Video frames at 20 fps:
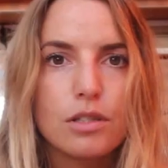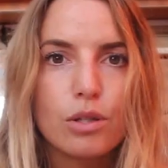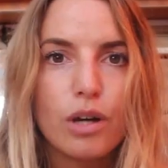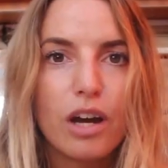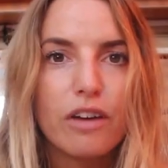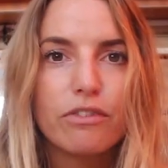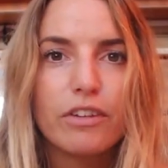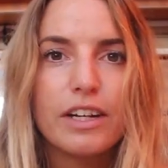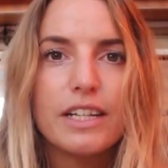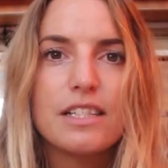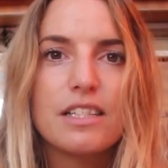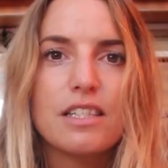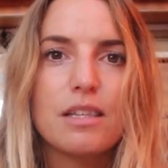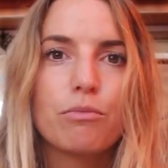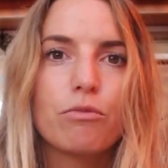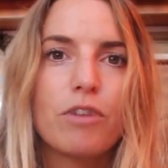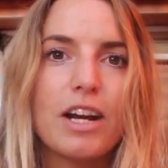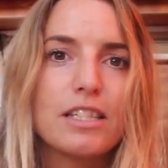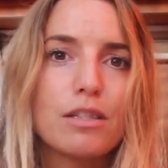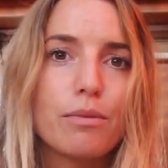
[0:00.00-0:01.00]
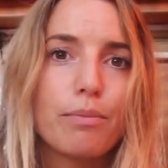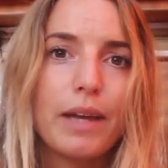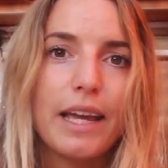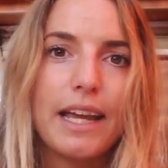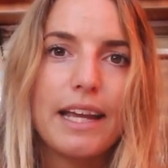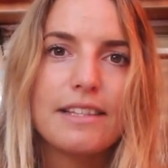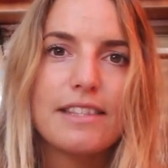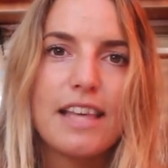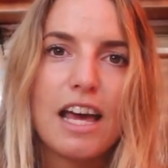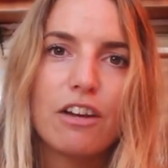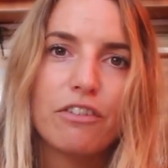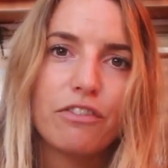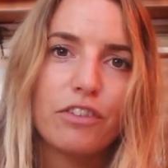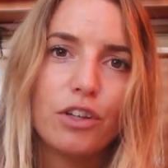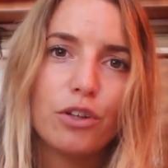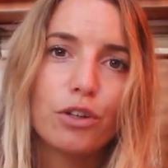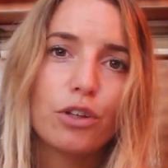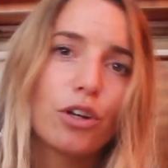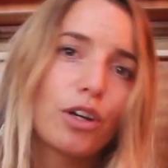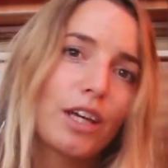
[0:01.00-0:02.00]
So I've written some recipes and a
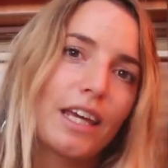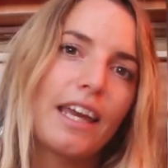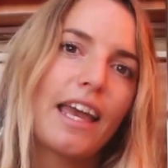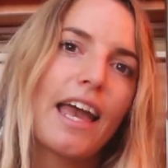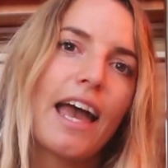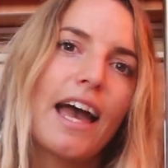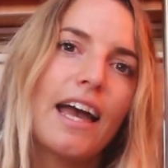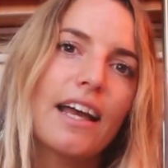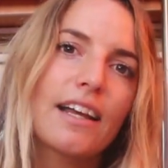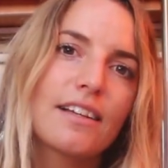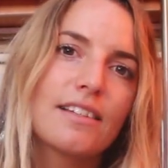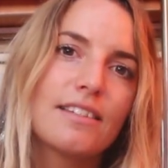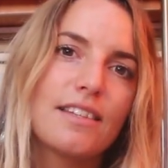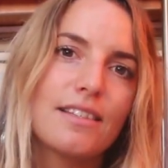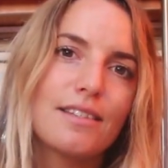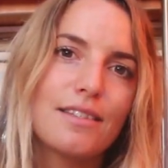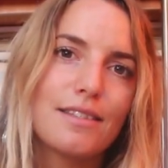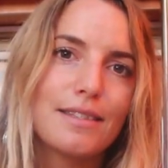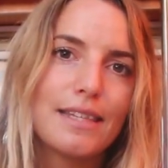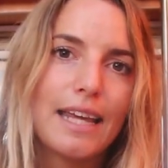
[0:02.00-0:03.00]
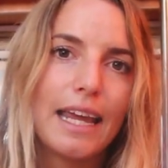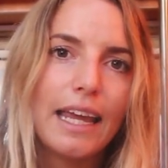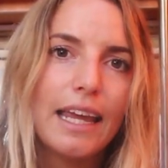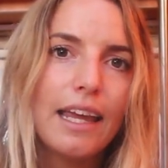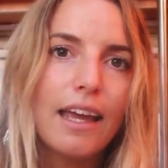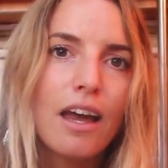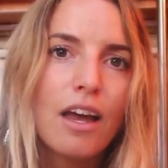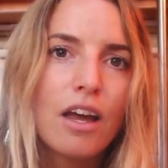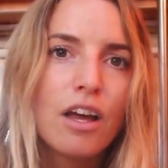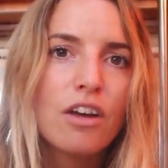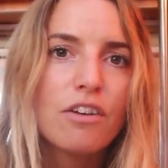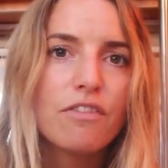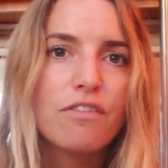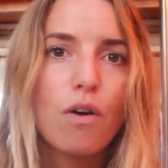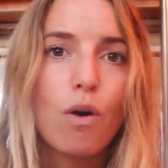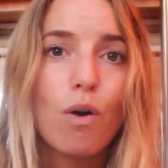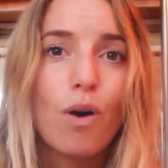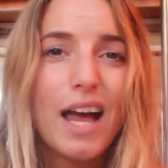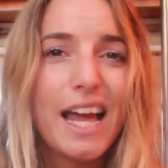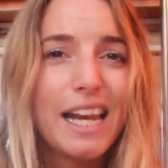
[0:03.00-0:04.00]
few cooking hacks at sea
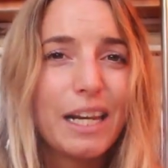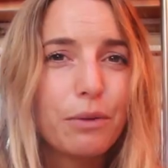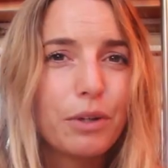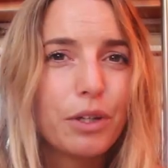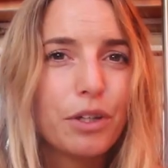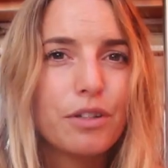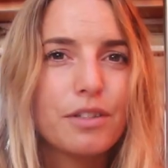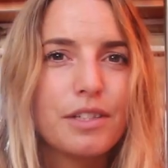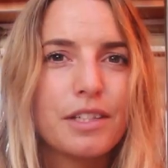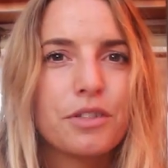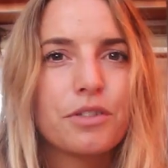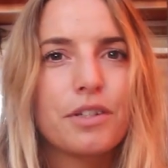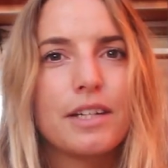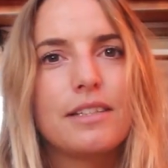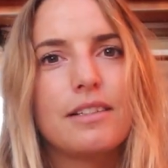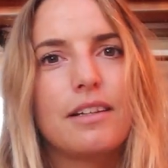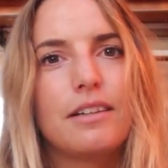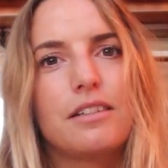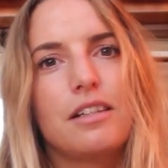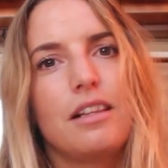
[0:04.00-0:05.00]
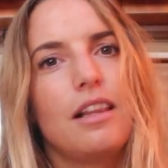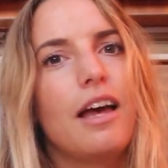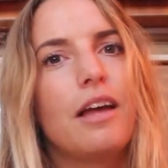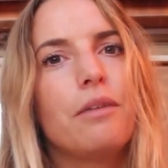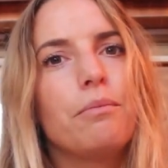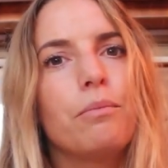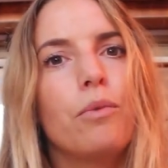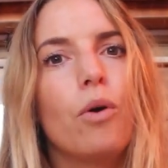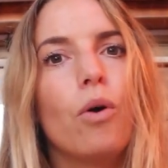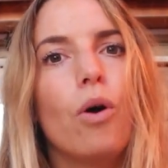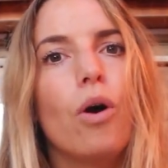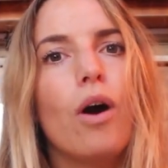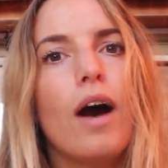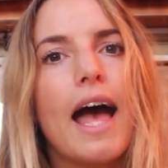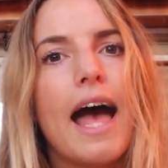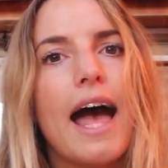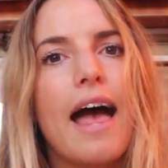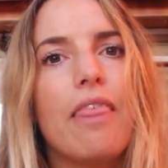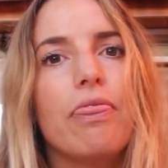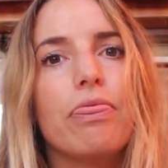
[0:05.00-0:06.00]
for anyone who's interested to learn more,
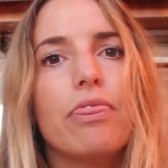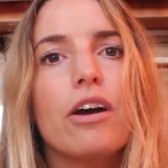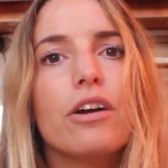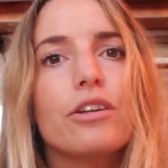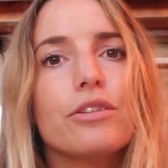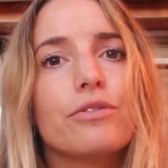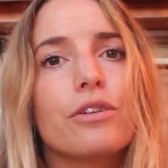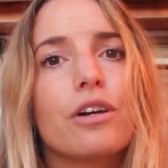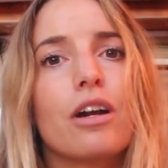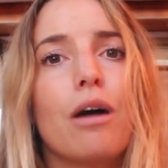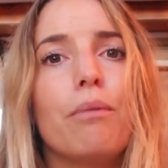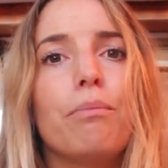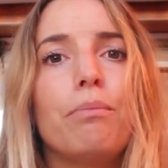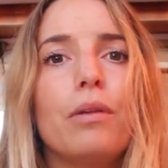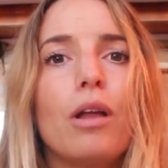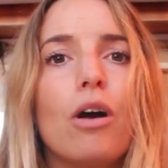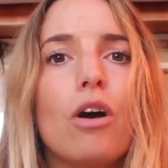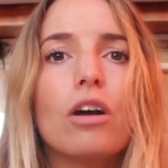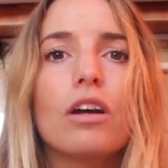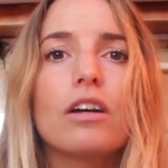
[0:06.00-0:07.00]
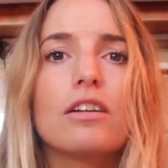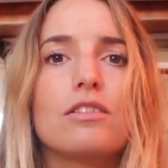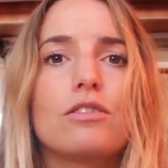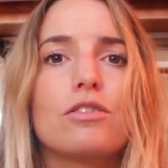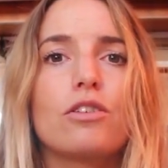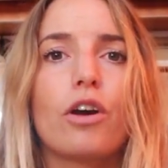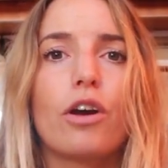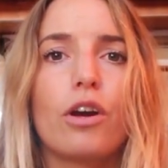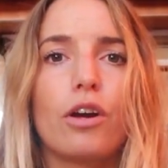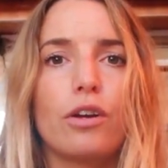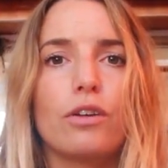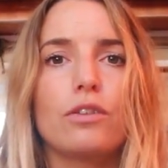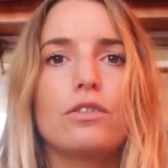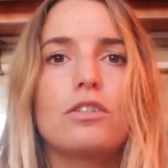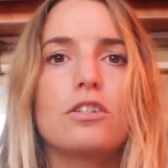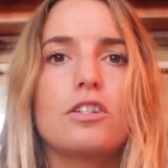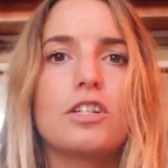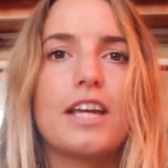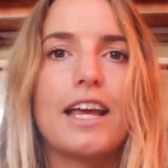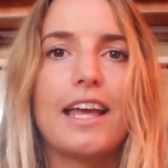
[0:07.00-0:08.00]
and those are on our blog, so
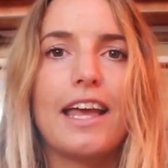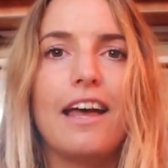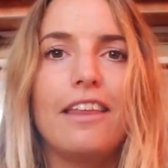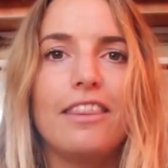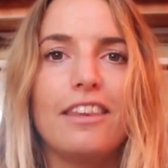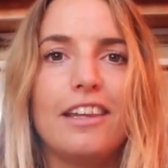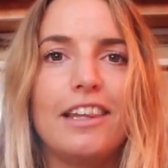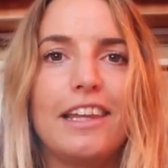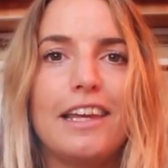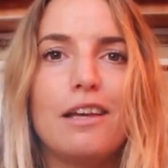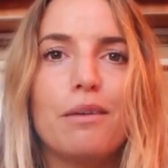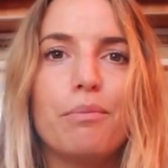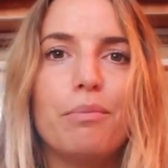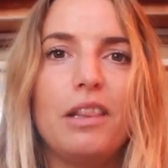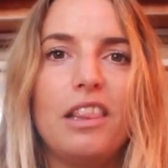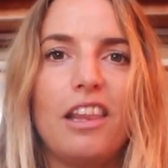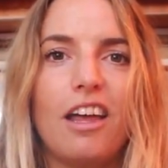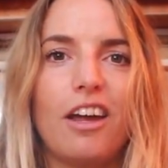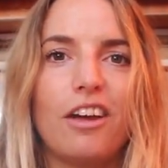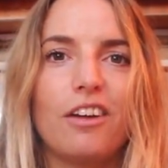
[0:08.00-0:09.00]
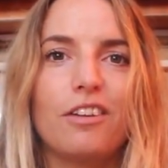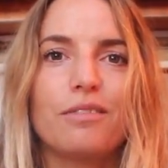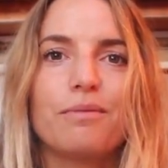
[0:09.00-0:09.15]
check out the link below.